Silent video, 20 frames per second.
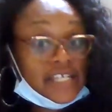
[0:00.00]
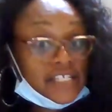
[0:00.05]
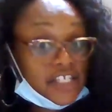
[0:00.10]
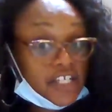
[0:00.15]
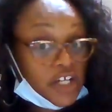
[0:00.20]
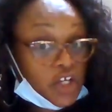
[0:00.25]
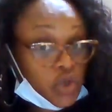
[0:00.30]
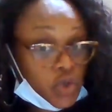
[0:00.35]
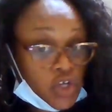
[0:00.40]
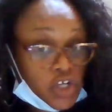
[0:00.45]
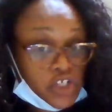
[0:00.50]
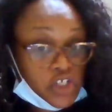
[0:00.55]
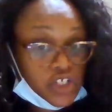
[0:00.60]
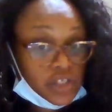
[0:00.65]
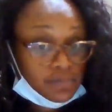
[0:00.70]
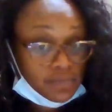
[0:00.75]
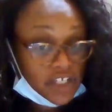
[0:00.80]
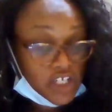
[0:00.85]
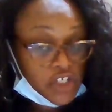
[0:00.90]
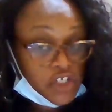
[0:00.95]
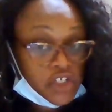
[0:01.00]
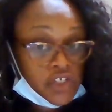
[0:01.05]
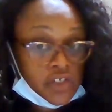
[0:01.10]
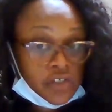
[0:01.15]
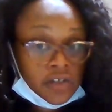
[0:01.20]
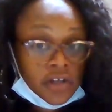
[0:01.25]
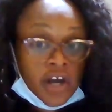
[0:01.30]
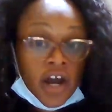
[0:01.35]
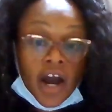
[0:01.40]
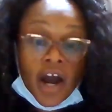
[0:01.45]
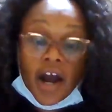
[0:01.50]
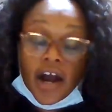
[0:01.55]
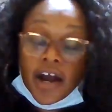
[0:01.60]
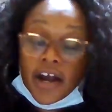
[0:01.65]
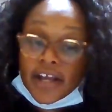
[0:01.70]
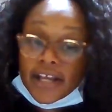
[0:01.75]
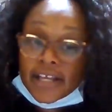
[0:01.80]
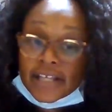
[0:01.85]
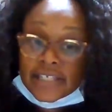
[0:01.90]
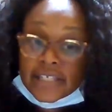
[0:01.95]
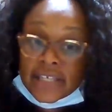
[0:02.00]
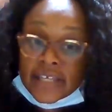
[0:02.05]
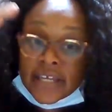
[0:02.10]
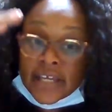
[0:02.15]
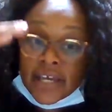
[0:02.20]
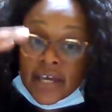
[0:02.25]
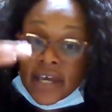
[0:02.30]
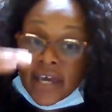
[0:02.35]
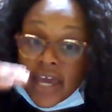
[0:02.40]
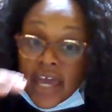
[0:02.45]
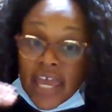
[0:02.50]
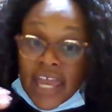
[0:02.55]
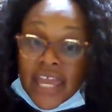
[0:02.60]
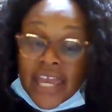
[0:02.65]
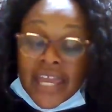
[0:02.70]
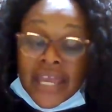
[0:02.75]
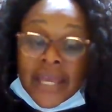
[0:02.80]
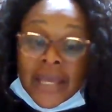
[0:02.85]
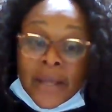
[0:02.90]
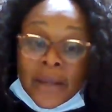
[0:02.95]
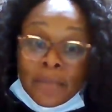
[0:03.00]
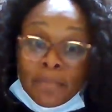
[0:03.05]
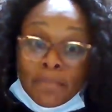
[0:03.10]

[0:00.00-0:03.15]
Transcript: Is it a Christian minister or is it a